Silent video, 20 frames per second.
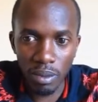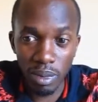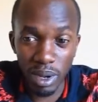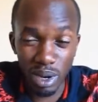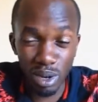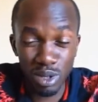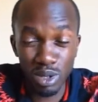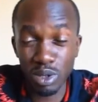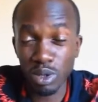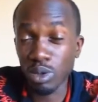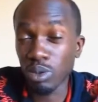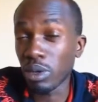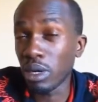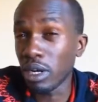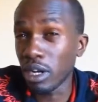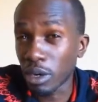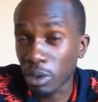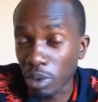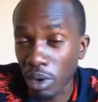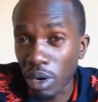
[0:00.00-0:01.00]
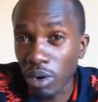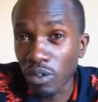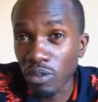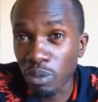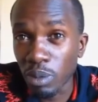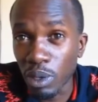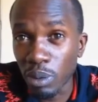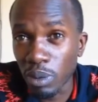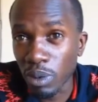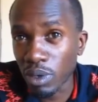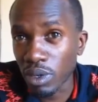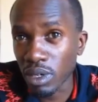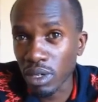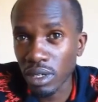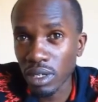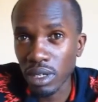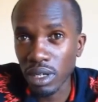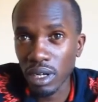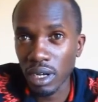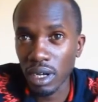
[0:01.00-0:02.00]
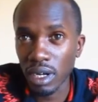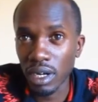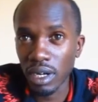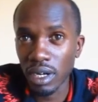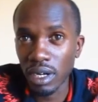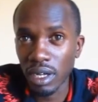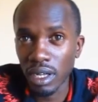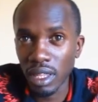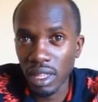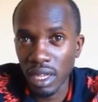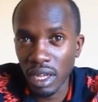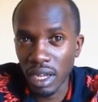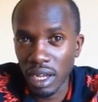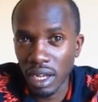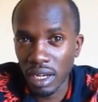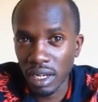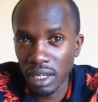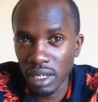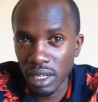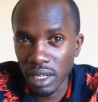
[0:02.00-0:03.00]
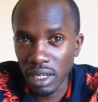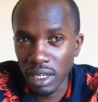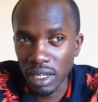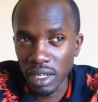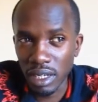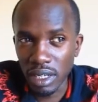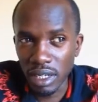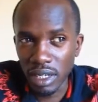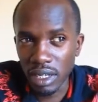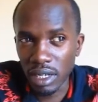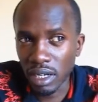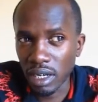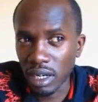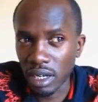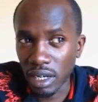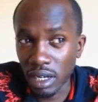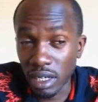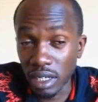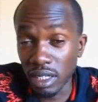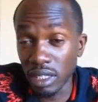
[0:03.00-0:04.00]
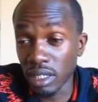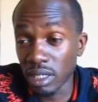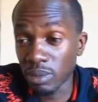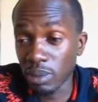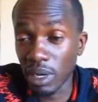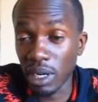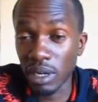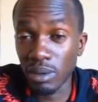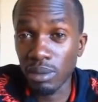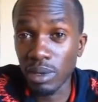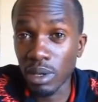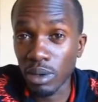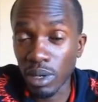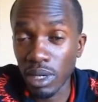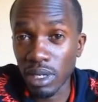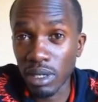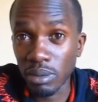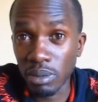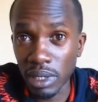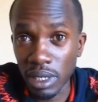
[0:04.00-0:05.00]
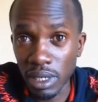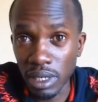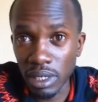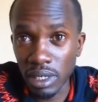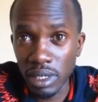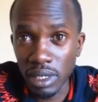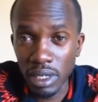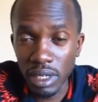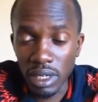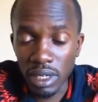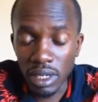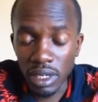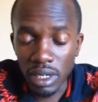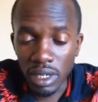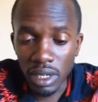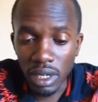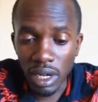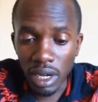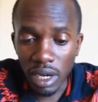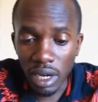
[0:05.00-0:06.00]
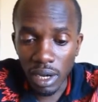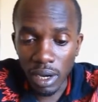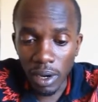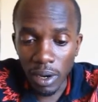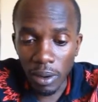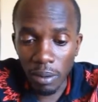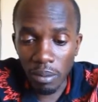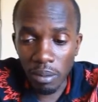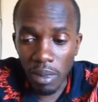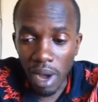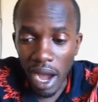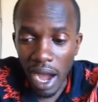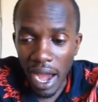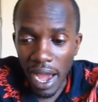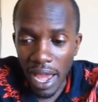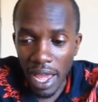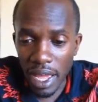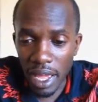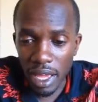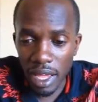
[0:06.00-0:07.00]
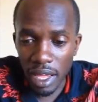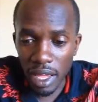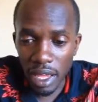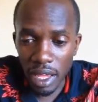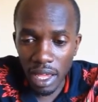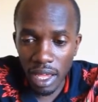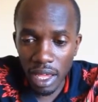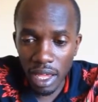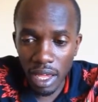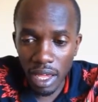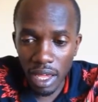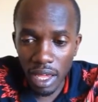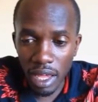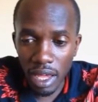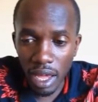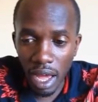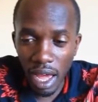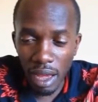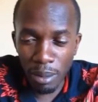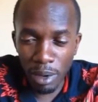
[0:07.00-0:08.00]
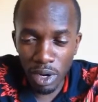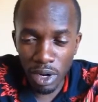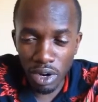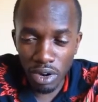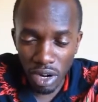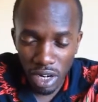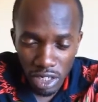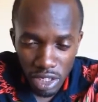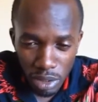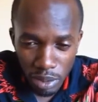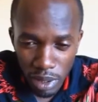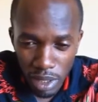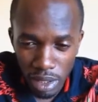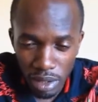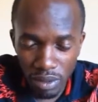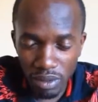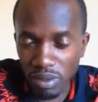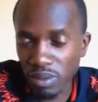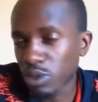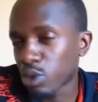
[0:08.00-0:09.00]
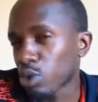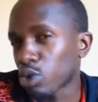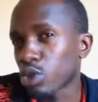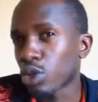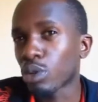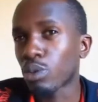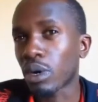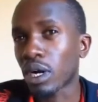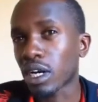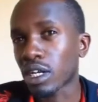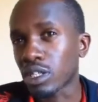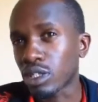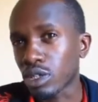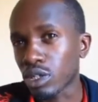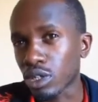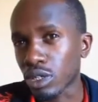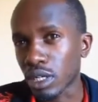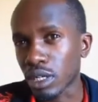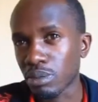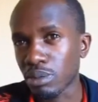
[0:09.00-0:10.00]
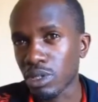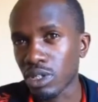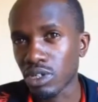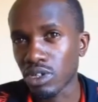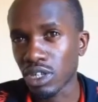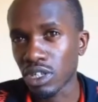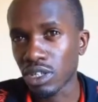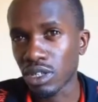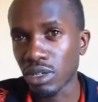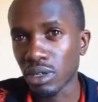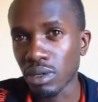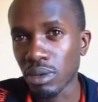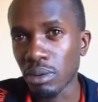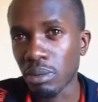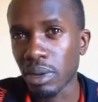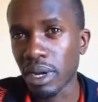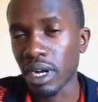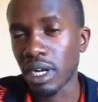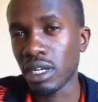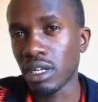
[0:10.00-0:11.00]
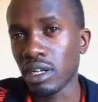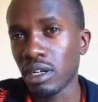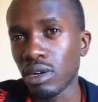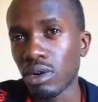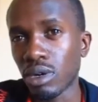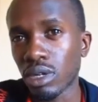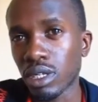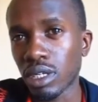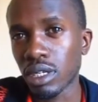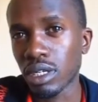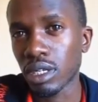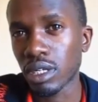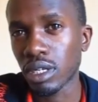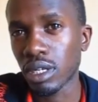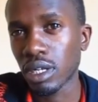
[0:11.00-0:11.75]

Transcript: but also to a network of people that inspired me quite a bit. I am a graduate of social work and social administration, but I did not,